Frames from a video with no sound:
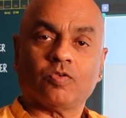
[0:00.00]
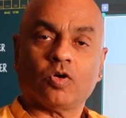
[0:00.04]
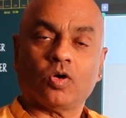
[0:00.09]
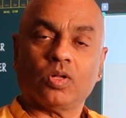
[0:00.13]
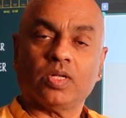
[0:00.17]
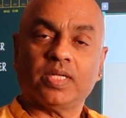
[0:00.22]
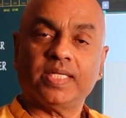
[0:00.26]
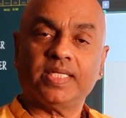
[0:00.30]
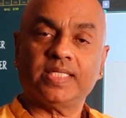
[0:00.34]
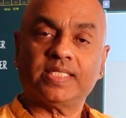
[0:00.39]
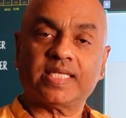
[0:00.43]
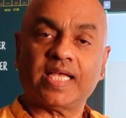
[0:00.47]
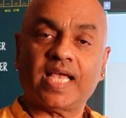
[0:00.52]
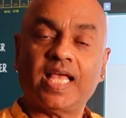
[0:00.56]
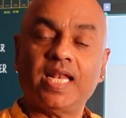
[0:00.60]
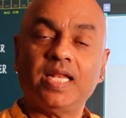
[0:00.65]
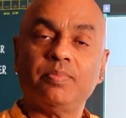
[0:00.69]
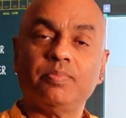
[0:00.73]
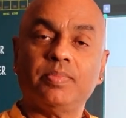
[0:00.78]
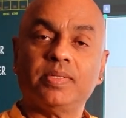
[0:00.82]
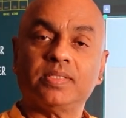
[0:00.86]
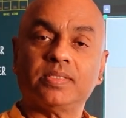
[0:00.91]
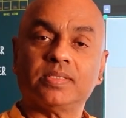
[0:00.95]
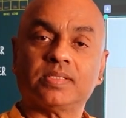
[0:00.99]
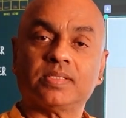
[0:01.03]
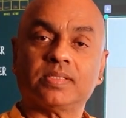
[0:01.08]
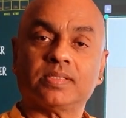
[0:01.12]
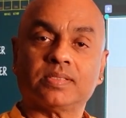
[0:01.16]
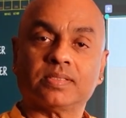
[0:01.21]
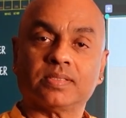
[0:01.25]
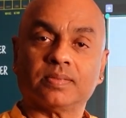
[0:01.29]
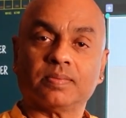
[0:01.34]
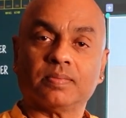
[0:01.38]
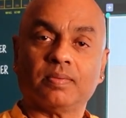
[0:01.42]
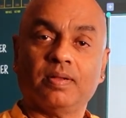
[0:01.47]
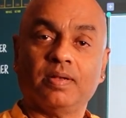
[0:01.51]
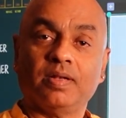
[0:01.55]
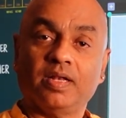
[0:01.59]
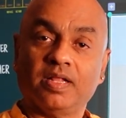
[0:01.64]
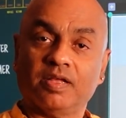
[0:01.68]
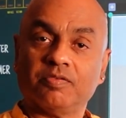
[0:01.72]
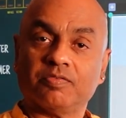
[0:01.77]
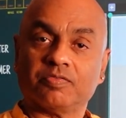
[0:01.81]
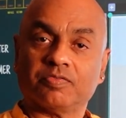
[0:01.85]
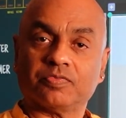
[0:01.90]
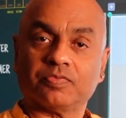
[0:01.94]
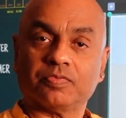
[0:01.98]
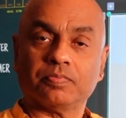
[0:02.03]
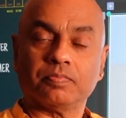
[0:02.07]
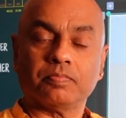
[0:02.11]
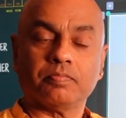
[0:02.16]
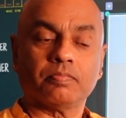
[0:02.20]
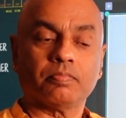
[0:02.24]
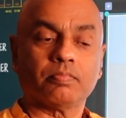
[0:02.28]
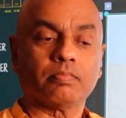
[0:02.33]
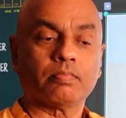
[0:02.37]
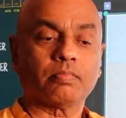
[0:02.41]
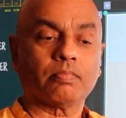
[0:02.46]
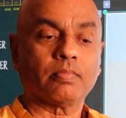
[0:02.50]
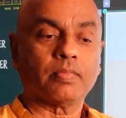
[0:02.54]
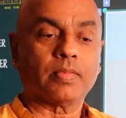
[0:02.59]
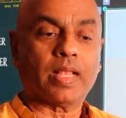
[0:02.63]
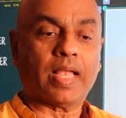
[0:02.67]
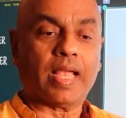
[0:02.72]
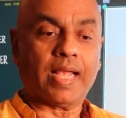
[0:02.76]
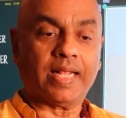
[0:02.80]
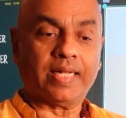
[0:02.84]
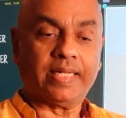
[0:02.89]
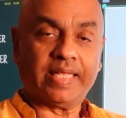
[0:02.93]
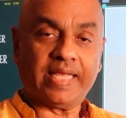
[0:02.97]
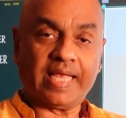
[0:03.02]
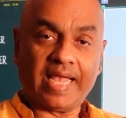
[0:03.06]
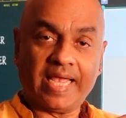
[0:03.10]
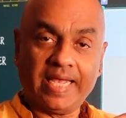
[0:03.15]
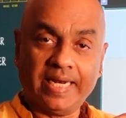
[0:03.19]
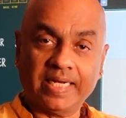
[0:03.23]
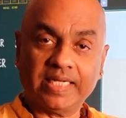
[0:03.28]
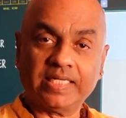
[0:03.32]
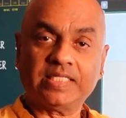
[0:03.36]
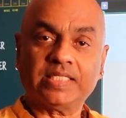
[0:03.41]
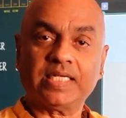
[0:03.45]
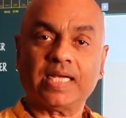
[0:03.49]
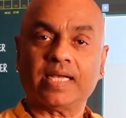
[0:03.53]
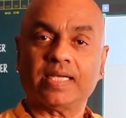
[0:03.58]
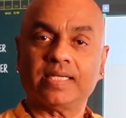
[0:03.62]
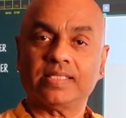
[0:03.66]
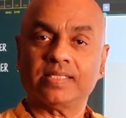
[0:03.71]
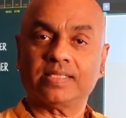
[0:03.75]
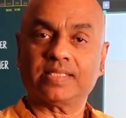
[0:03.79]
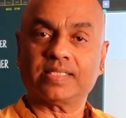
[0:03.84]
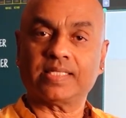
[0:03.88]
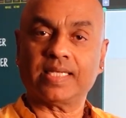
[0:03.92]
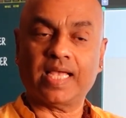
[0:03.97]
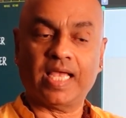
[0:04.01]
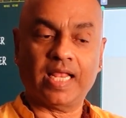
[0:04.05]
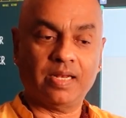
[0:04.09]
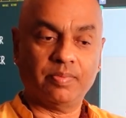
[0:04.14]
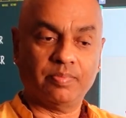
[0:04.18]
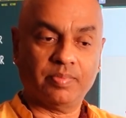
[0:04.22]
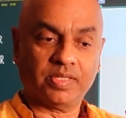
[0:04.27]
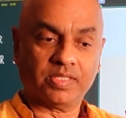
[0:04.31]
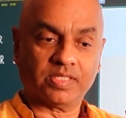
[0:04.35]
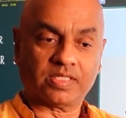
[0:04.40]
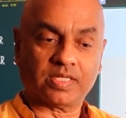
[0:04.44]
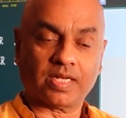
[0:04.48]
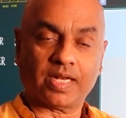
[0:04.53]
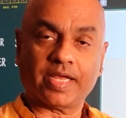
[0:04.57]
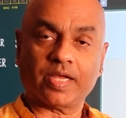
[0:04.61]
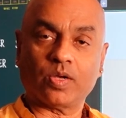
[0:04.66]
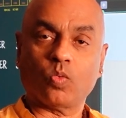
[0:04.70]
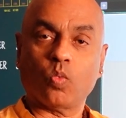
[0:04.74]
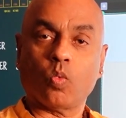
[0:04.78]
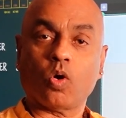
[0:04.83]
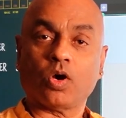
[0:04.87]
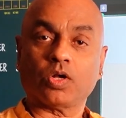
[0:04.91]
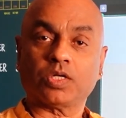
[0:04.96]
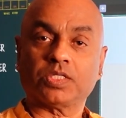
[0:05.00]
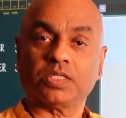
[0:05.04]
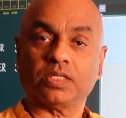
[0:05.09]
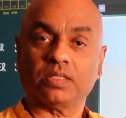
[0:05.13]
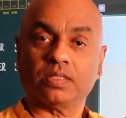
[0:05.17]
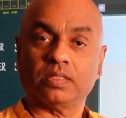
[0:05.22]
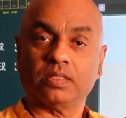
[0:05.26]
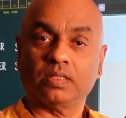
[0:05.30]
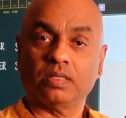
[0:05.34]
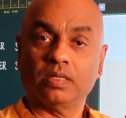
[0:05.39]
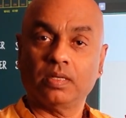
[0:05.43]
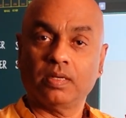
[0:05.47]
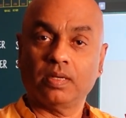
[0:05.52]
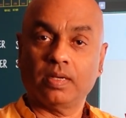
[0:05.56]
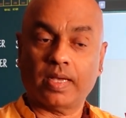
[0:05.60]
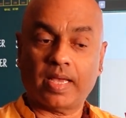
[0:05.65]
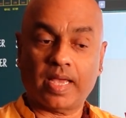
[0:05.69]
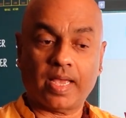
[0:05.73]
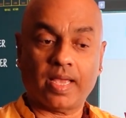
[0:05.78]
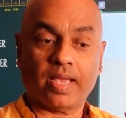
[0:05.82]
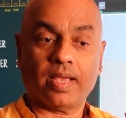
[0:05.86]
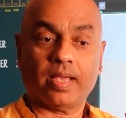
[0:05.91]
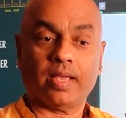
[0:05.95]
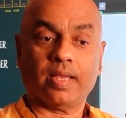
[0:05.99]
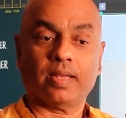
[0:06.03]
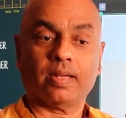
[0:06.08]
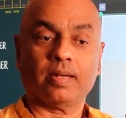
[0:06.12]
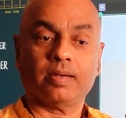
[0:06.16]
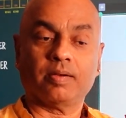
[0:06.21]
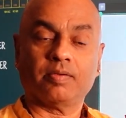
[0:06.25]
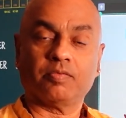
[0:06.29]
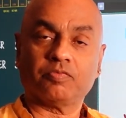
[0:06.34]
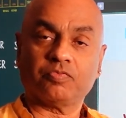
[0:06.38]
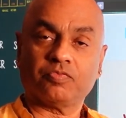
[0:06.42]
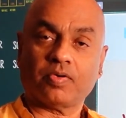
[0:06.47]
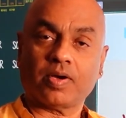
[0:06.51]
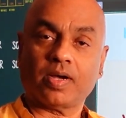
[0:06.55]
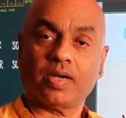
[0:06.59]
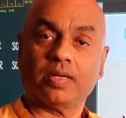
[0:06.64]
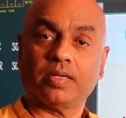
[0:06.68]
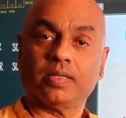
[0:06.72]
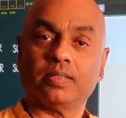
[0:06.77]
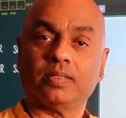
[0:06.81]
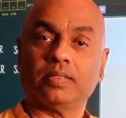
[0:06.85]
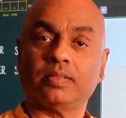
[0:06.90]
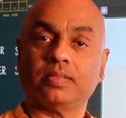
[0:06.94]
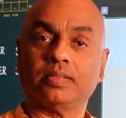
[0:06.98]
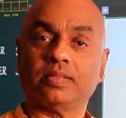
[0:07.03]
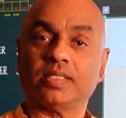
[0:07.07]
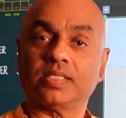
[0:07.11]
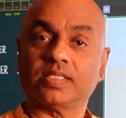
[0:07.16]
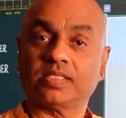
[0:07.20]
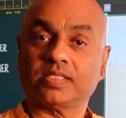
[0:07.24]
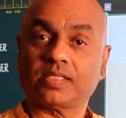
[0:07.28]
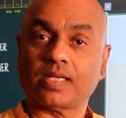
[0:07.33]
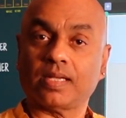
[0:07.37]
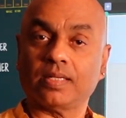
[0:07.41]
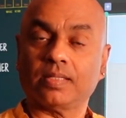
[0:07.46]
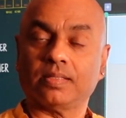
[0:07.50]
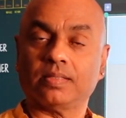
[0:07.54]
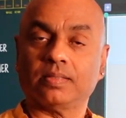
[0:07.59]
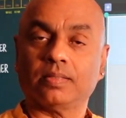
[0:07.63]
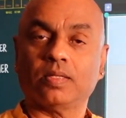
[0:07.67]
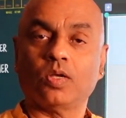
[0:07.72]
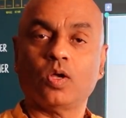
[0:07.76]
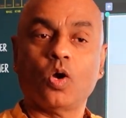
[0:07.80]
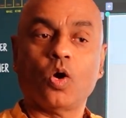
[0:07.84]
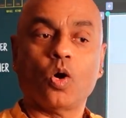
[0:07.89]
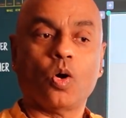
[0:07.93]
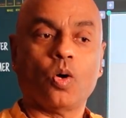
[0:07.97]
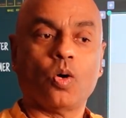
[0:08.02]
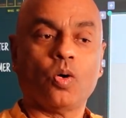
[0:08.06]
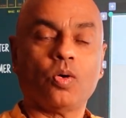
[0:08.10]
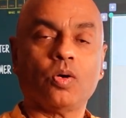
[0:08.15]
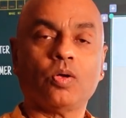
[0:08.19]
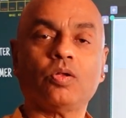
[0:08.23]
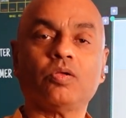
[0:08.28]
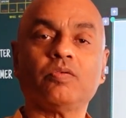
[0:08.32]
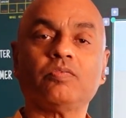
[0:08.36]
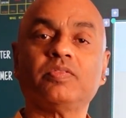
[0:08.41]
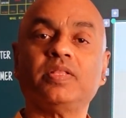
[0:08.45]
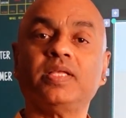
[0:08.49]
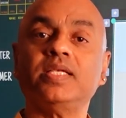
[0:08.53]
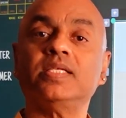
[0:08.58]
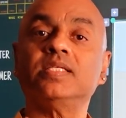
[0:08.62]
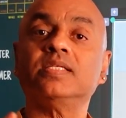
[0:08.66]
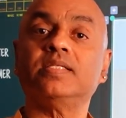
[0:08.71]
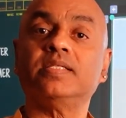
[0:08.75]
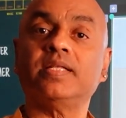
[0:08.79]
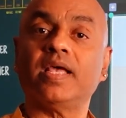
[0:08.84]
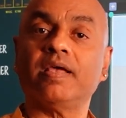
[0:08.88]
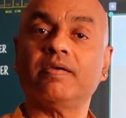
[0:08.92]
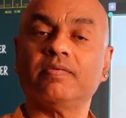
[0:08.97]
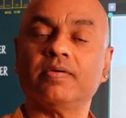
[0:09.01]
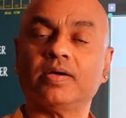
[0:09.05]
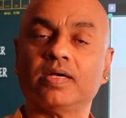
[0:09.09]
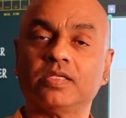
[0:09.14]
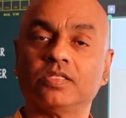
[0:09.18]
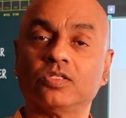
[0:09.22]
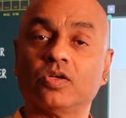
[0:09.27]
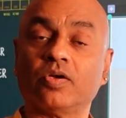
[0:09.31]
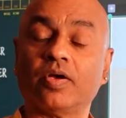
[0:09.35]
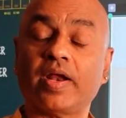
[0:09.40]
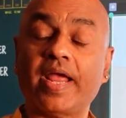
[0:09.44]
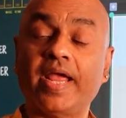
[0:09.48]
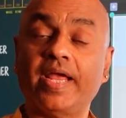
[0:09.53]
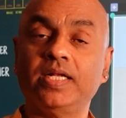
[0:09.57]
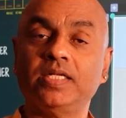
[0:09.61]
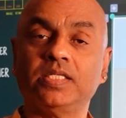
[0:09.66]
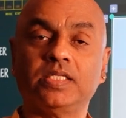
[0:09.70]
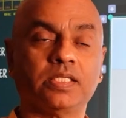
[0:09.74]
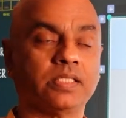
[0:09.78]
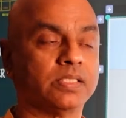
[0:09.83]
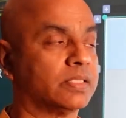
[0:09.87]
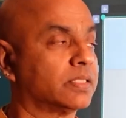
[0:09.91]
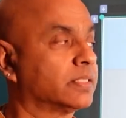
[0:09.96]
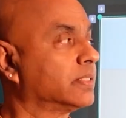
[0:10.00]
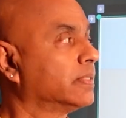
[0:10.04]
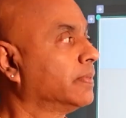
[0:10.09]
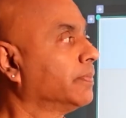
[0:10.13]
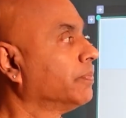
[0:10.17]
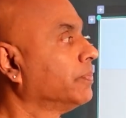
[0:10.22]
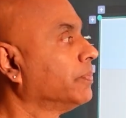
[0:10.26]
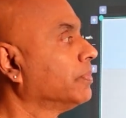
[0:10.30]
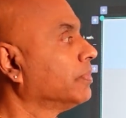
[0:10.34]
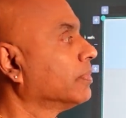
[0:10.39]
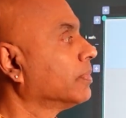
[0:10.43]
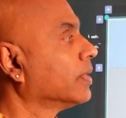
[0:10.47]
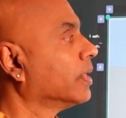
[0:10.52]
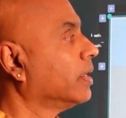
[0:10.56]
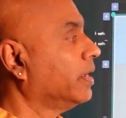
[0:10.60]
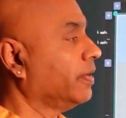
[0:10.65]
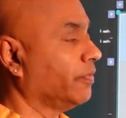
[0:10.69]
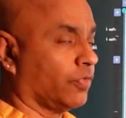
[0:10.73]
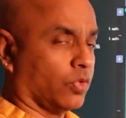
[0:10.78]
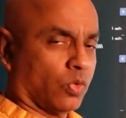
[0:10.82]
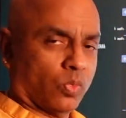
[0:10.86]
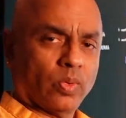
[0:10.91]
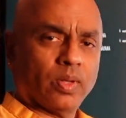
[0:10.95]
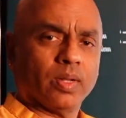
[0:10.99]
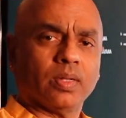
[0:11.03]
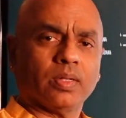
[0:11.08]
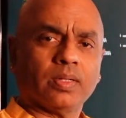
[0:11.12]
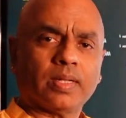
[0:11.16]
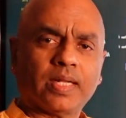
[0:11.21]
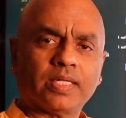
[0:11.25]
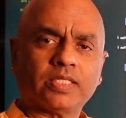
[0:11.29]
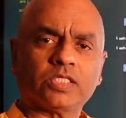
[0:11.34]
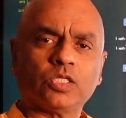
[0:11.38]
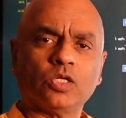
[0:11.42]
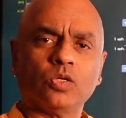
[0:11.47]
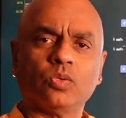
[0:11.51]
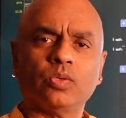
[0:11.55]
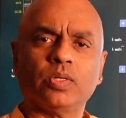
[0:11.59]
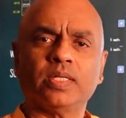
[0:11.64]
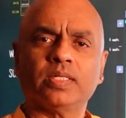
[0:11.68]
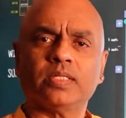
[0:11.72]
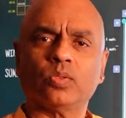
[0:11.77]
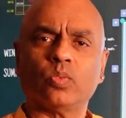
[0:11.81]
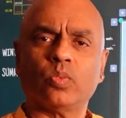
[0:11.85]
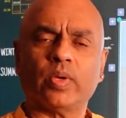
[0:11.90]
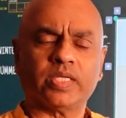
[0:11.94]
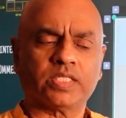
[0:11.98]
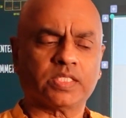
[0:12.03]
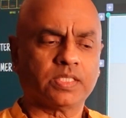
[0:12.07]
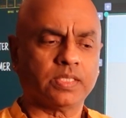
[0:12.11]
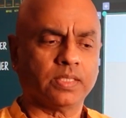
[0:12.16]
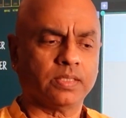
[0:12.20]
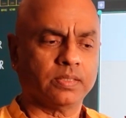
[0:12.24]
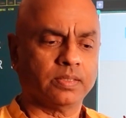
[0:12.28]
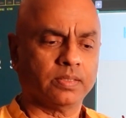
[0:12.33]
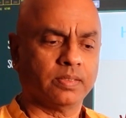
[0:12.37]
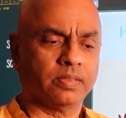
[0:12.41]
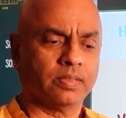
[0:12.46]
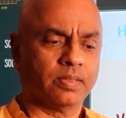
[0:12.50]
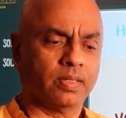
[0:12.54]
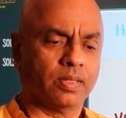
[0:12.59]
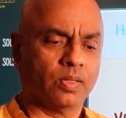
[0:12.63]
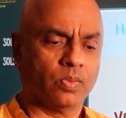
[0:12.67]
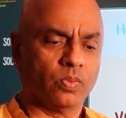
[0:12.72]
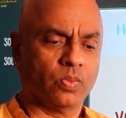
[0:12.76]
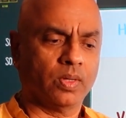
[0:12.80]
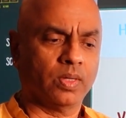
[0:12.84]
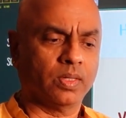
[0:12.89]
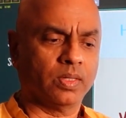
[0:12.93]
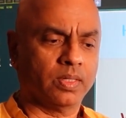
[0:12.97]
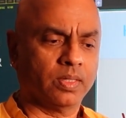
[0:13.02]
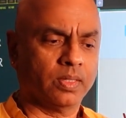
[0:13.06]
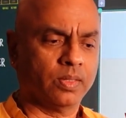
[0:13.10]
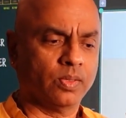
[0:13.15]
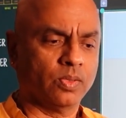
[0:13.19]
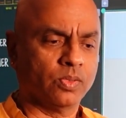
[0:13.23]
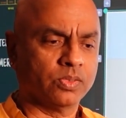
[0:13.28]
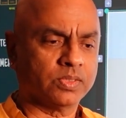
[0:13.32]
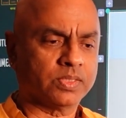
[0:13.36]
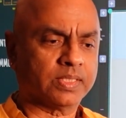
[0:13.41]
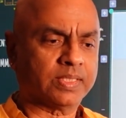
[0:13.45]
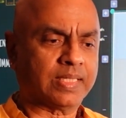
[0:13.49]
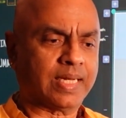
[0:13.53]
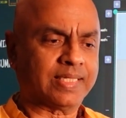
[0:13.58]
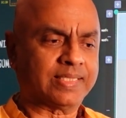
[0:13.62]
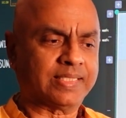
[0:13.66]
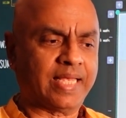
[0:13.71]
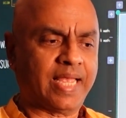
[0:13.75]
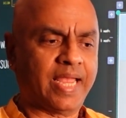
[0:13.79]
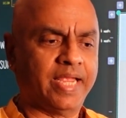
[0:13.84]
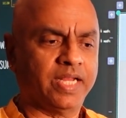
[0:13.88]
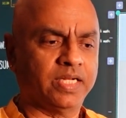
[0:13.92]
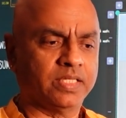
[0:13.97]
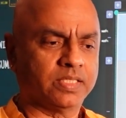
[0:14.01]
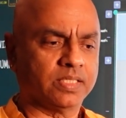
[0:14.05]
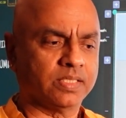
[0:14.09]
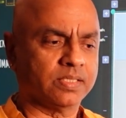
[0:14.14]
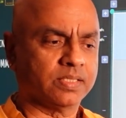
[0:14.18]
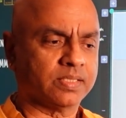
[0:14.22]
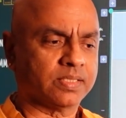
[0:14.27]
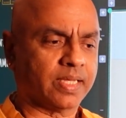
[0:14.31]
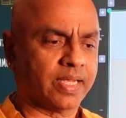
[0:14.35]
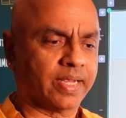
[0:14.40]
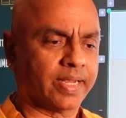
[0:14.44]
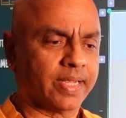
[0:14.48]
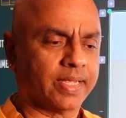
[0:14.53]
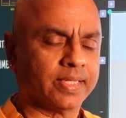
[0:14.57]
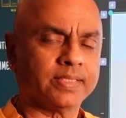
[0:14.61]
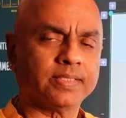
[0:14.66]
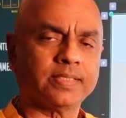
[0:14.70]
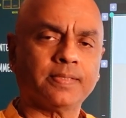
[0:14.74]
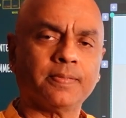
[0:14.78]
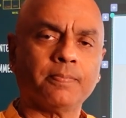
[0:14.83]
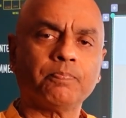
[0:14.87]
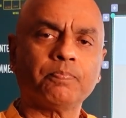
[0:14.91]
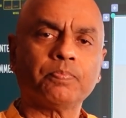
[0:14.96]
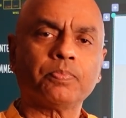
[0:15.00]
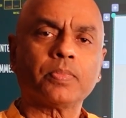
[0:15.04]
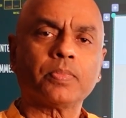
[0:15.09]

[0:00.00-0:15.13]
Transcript: of all these elements live, and they energize elements like water, air, fire, the sun. All of these devas or angels, if you will, that's known as the Western uh, world knows it as angels, I guess.